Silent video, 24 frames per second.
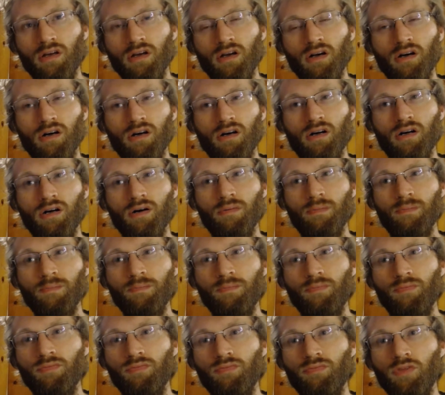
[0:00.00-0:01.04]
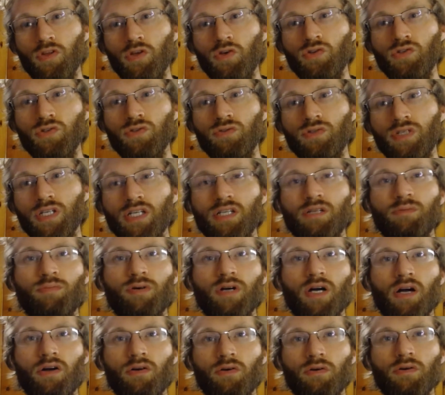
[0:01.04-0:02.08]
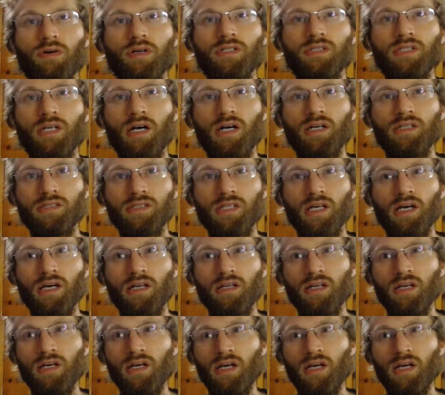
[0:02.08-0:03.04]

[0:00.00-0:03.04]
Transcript: you need to prioritize that